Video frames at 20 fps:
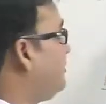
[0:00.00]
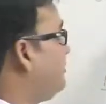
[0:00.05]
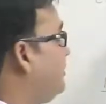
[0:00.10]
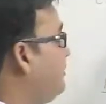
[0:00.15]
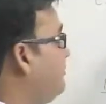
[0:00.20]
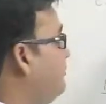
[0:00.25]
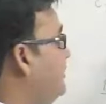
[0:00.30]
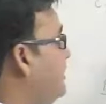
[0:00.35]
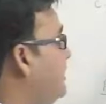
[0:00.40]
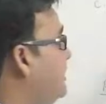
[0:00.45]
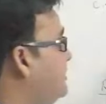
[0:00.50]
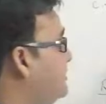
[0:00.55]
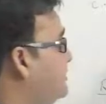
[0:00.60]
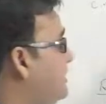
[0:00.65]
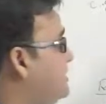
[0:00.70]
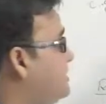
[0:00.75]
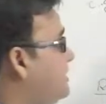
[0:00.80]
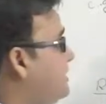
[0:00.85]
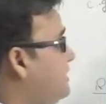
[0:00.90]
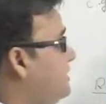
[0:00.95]
my father
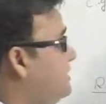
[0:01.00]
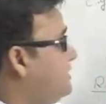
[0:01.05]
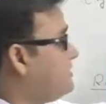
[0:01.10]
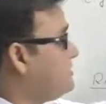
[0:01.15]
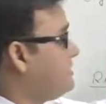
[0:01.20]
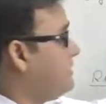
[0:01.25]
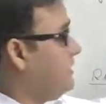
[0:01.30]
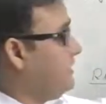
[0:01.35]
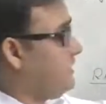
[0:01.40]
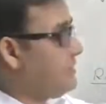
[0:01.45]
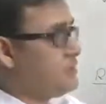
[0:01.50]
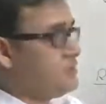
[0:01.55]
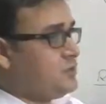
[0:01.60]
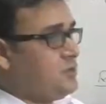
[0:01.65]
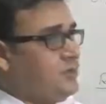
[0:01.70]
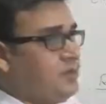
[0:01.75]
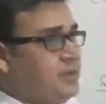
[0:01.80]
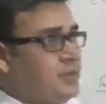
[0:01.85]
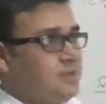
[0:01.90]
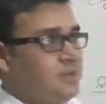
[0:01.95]
retires next
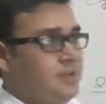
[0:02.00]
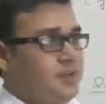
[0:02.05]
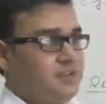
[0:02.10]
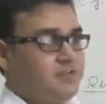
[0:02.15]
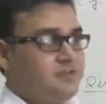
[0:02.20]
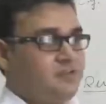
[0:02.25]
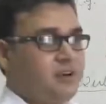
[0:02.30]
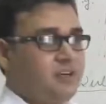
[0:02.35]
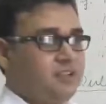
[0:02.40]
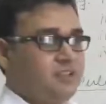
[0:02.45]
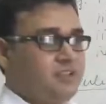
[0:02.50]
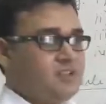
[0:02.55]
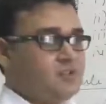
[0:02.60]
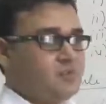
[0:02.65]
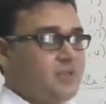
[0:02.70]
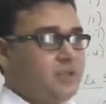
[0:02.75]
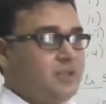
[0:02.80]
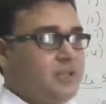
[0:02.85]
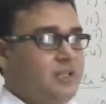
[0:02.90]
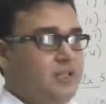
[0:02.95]
week. Mere father jo
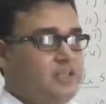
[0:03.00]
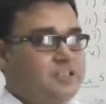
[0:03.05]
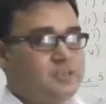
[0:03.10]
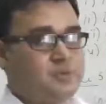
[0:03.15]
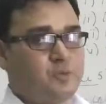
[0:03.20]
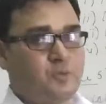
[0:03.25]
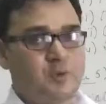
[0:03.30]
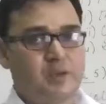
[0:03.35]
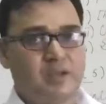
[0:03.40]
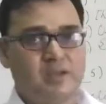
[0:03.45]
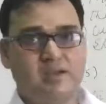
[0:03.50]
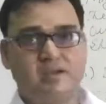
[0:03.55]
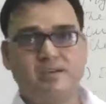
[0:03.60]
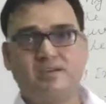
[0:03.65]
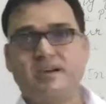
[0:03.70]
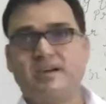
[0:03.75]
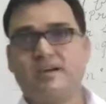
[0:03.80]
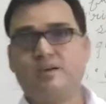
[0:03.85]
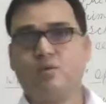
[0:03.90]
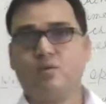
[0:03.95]
hai next week
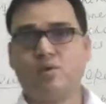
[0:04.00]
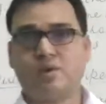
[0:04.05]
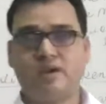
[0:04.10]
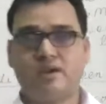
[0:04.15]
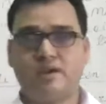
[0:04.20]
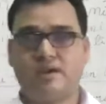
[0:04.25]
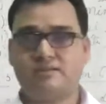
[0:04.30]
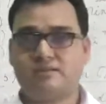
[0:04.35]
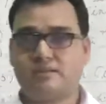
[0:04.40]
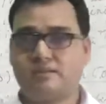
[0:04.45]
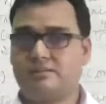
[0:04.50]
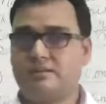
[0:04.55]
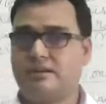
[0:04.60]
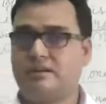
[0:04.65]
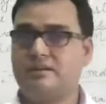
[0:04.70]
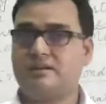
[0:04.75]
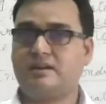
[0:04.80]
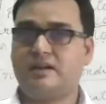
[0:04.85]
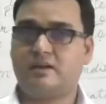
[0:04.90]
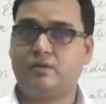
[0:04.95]
retire honge, agle saptah
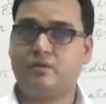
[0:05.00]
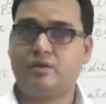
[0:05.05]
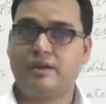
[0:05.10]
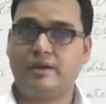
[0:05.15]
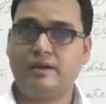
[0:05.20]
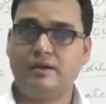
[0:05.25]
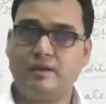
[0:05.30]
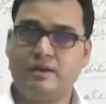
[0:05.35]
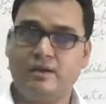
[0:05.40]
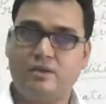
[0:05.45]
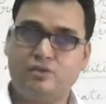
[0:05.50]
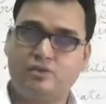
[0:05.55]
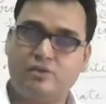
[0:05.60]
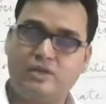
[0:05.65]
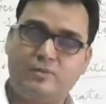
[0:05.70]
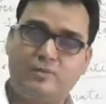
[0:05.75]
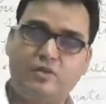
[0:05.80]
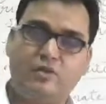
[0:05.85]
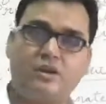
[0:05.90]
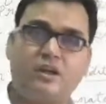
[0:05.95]
retire honge. So
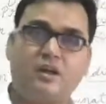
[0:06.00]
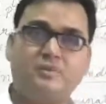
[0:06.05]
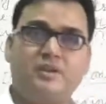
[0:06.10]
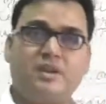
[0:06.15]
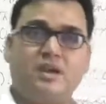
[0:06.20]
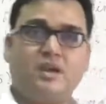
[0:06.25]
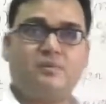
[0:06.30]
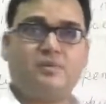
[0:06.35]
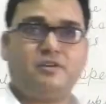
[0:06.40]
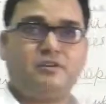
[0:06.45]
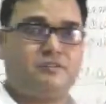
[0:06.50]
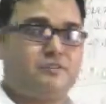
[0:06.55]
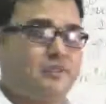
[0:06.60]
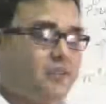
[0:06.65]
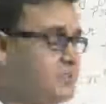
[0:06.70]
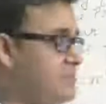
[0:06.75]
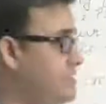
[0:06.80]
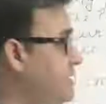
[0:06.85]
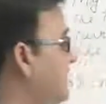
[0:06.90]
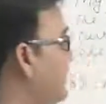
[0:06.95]
ye program yahan par
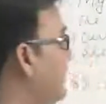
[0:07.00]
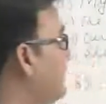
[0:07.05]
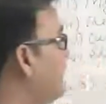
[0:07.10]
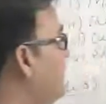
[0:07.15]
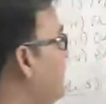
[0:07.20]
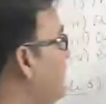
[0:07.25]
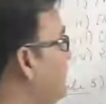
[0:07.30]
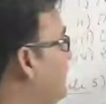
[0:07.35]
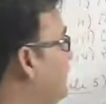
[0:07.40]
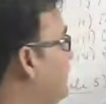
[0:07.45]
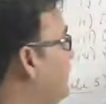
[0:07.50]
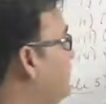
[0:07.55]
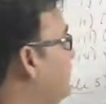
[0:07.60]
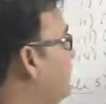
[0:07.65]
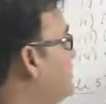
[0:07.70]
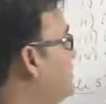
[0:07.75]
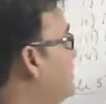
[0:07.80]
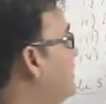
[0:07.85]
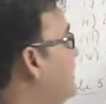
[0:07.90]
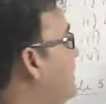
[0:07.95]
fixed hai retirement ka,
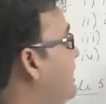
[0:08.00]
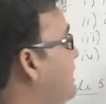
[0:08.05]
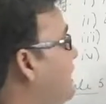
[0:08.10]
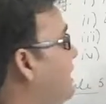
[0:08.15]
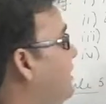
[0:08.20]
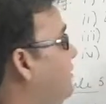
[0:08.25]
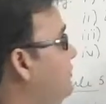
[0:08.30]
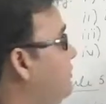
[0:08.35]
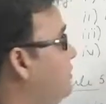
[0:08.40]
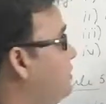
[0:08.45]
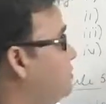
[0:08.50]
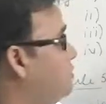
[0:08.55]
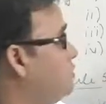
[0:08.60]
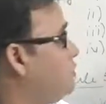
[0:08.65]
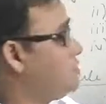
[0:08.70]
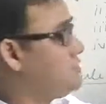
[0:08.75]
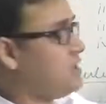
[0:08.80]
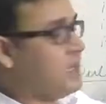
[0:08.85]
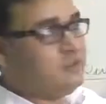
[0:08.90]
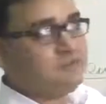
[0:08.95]
that's why I have
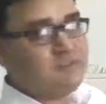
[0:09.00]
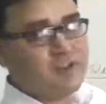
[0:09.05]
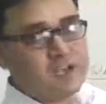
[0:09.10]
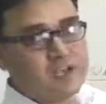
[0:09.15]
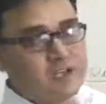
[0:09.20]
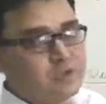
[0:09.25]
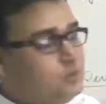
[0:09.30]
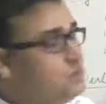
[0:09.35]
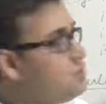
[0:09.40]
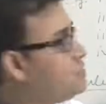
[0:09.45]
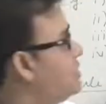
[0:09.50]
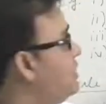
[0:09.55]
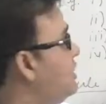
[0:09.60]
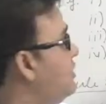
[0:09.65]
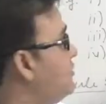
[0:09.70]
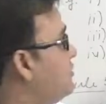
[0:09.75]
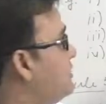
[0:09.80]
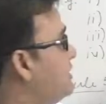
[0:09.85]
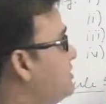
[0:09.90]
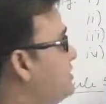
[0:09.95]
used and will use
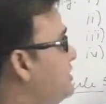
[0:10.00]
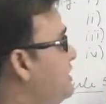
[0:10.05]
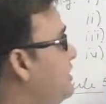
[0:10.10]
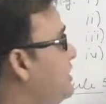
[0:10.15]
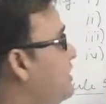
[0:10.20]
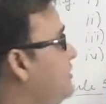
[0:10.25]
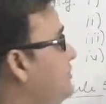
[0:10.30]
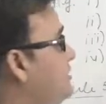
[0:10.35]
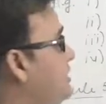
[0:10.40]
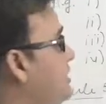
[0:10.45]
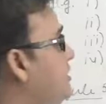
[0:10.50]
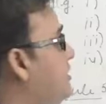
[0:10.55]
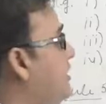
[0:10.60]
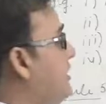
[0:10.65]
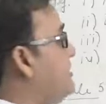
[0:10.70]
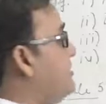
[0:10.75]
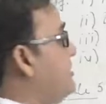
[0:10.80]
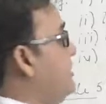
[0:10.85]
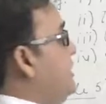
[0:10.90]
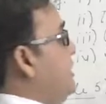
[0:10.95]
present indefinite
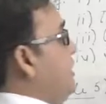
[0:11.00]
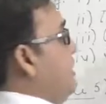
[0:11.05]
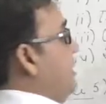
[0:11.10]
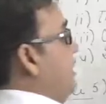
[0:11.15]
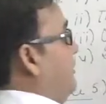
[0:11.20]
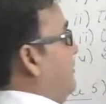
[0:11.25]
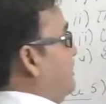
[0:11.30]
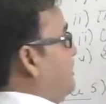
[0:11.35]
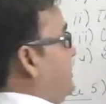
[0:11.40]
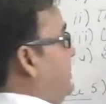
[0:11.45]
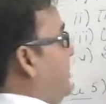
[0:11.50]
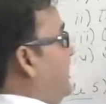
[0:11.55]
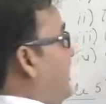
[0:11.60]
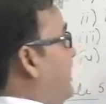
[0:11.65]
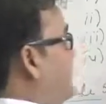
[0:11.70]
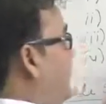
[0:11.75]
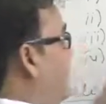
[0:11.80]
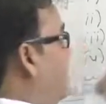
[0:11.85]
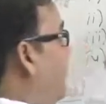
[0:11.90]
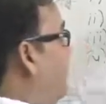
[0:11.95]
tense. If the
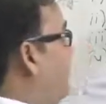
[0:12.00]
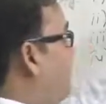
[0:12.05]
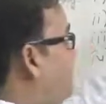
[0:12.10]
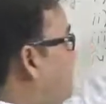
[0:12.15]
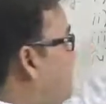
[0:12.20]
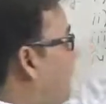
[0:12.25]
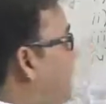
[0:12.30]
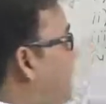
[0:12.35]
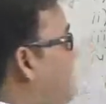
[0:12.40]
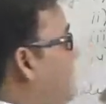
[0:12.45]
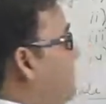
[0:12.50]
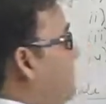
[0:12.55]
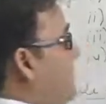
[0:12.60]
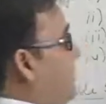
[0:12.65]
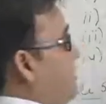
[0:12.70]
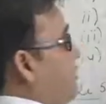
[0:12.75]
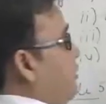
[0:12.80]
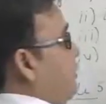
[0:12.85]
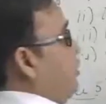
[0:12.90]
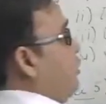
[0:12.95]
sentence is affirmative, then
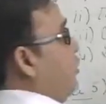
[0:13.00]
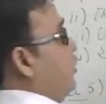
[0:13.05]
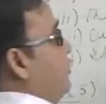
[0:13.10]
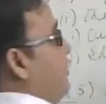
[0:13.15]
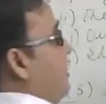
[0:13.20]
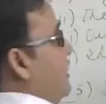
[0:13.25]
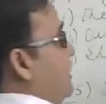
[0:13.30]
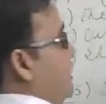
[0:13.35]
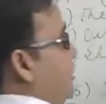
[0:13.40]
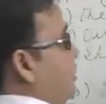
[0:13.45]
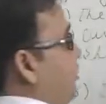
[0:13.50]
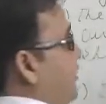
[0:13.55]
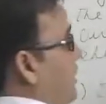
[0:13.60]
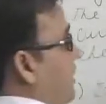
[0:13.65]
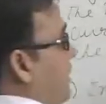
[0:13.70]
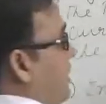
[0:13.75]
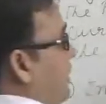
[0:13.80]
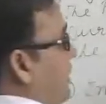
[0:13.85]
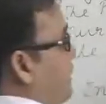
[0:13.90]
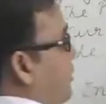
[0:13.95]
you
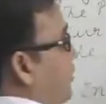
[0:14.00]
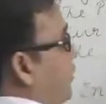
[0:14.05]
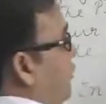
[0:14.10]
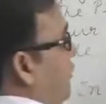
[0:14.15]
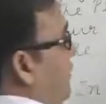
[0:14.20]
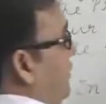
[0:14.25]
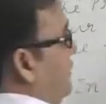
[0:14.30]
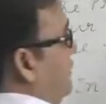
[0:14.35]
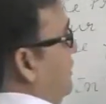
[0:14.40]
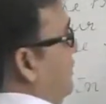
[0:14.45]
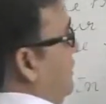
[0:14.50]
will go with